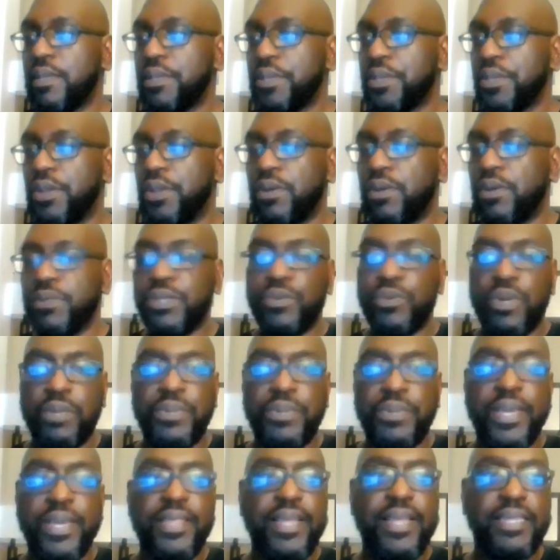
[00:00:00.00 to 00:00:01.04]
You want to
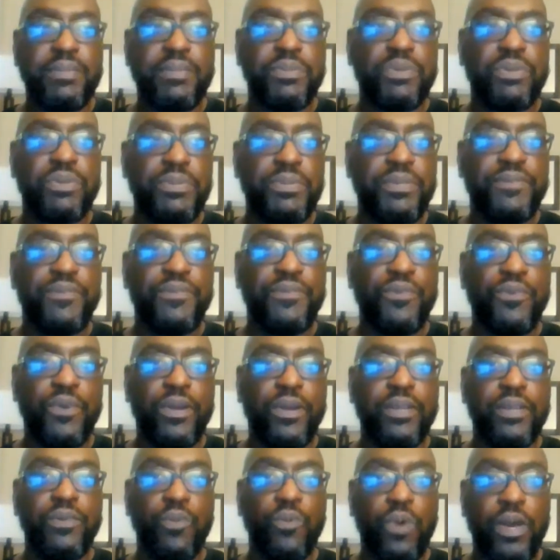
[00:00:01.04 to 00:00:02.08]
pay that subscription
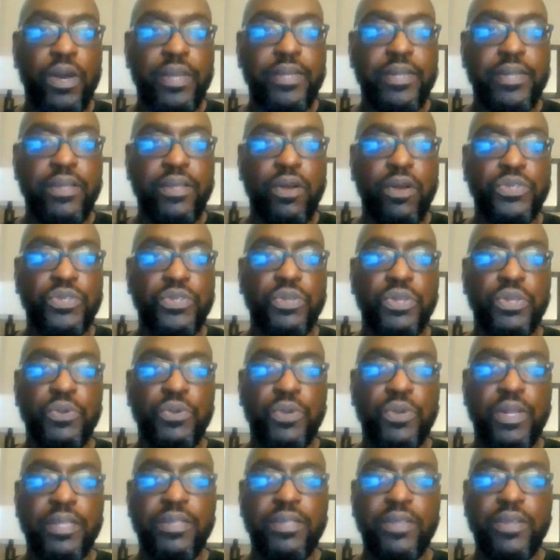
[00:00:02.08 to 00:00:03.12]
for one, and also you
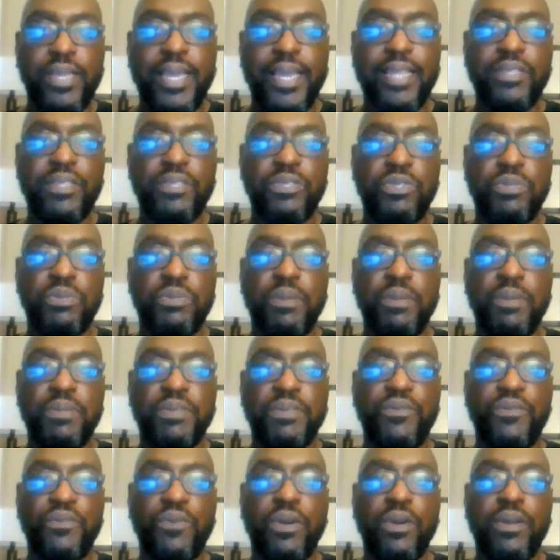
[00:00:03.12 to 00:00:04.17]
want to look at the subscription
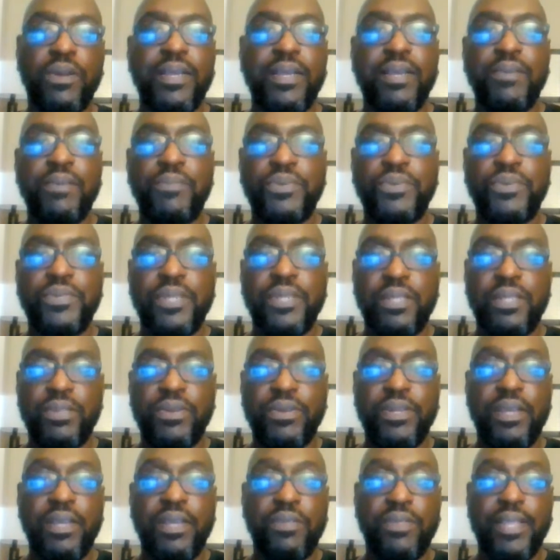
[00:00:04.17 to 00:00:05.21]
for particularly
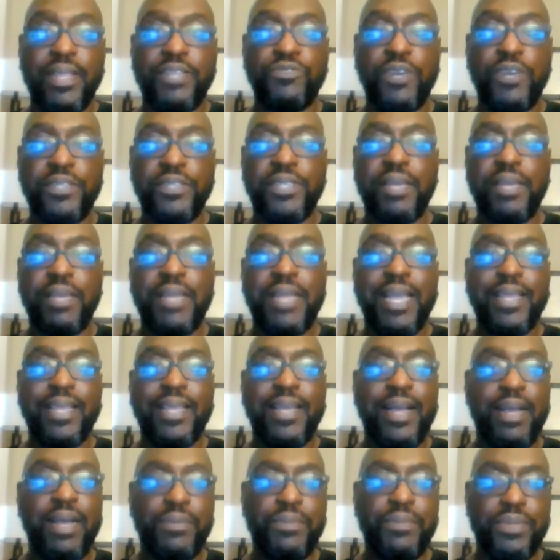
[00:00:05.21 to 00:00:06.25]
another, like truckstop.com,